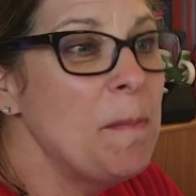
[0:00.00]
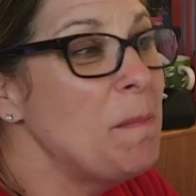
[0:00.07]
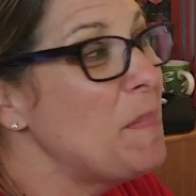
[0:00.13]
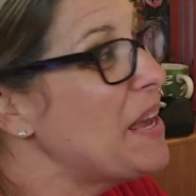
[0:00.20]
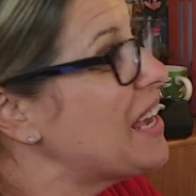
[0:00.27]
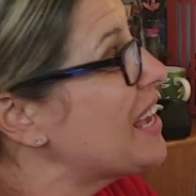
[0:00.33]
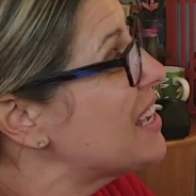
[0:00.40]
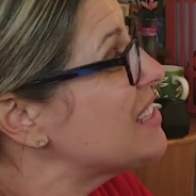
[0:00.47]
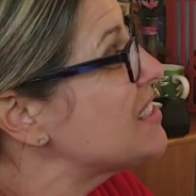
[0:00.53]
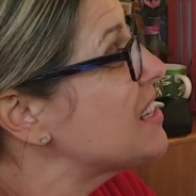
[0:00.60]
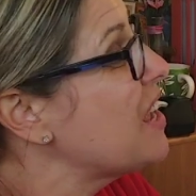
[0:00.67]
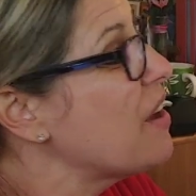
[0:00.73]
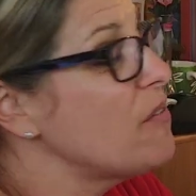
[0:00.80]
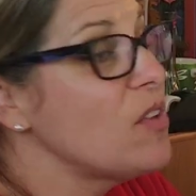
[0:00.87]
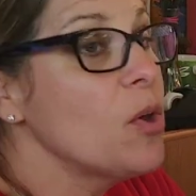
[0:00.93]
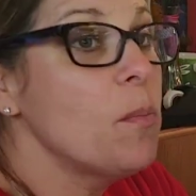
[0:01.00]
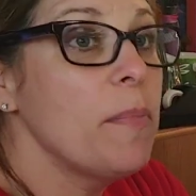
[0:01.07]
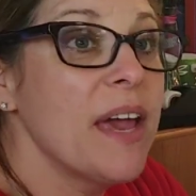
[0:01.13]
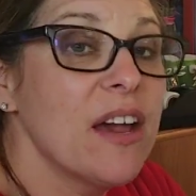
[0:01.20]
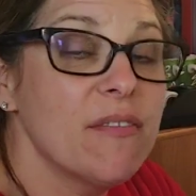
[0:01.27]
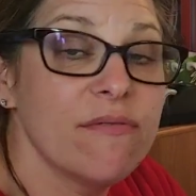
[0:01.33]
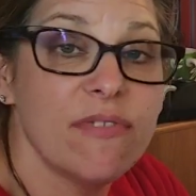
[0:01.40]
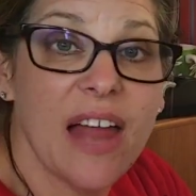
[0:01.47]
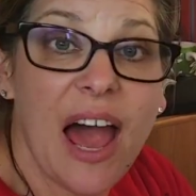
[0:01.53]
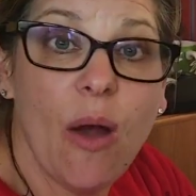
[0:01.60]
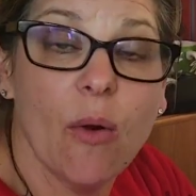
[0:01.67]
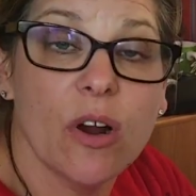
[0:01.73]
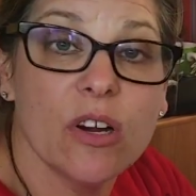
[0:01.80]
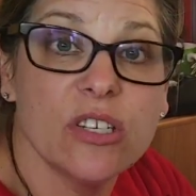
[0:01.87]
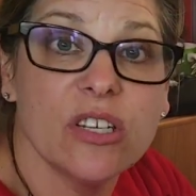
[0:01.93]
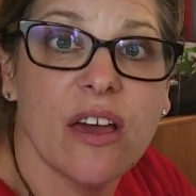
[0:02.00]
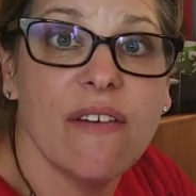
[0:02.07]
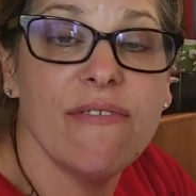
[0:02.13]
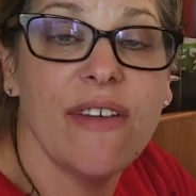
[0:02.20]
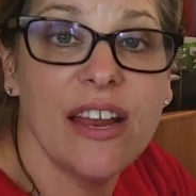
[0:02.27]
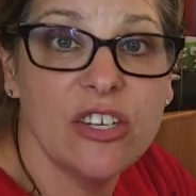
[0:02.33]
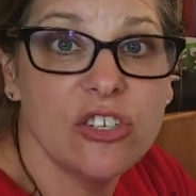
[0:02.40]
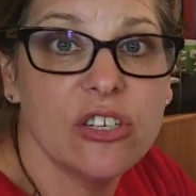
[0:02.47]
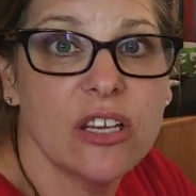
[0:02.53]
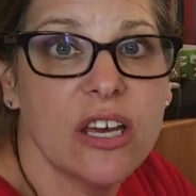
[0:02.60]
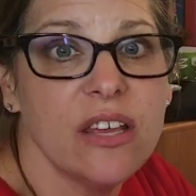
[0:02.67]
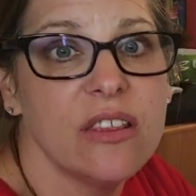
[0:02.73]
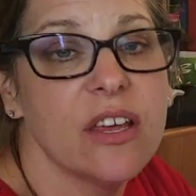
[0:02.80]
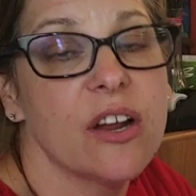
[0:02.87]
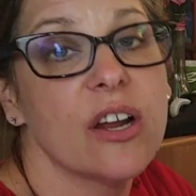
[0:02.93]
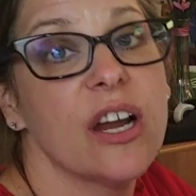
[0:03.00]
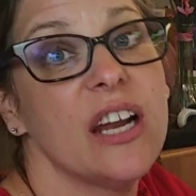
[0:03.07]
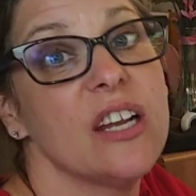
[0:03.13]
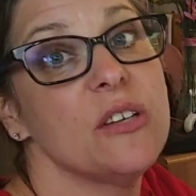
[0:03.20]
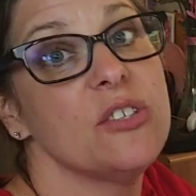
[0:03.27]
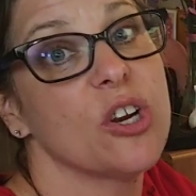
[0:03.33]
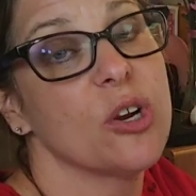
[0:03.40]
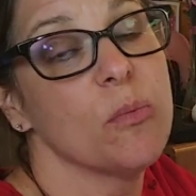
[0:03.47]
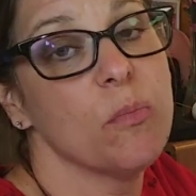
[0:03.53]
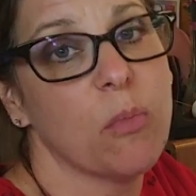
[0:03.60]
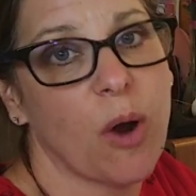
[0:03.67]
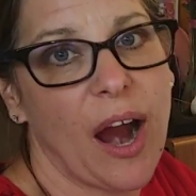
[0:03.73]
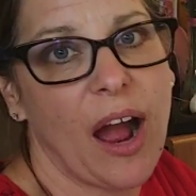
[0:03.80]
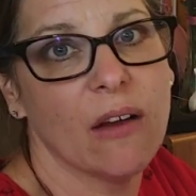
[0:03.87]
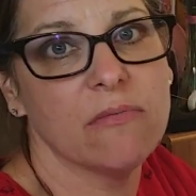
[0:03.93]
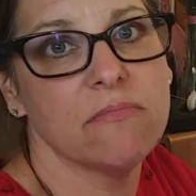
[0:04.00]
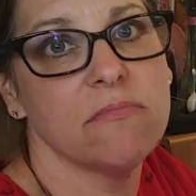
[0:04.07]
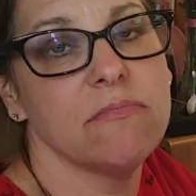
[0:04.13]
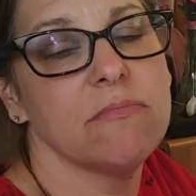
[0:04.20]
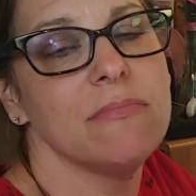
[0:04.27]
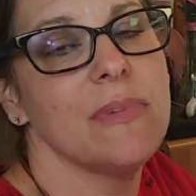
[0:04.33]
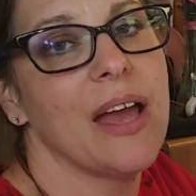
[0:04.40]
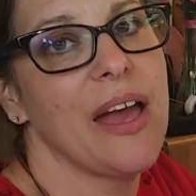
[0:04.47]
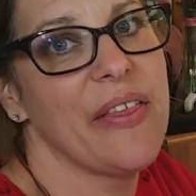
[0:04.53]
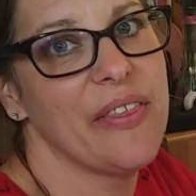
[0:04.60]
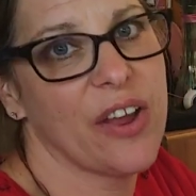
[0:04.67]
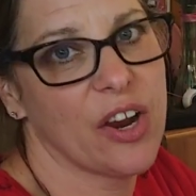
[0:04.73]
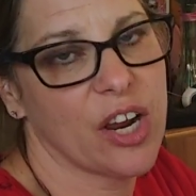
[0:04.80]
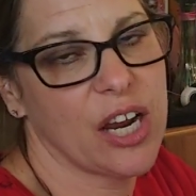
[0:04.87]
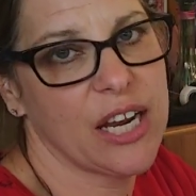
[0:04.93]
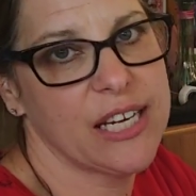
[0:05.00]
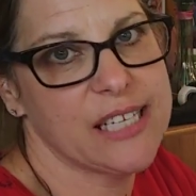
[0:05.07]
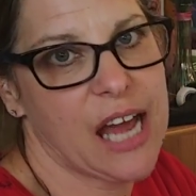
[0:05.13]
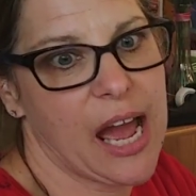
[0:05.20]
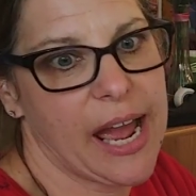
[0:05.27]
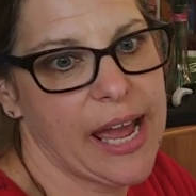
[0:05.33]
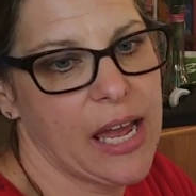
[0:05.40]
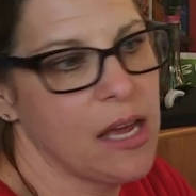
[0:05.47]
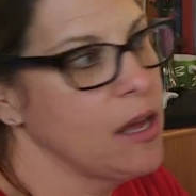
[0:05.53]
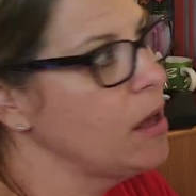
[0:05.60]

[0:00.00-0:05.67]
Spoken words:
Because if you pick flowers, eventually they're going to turn brown and they're going to die.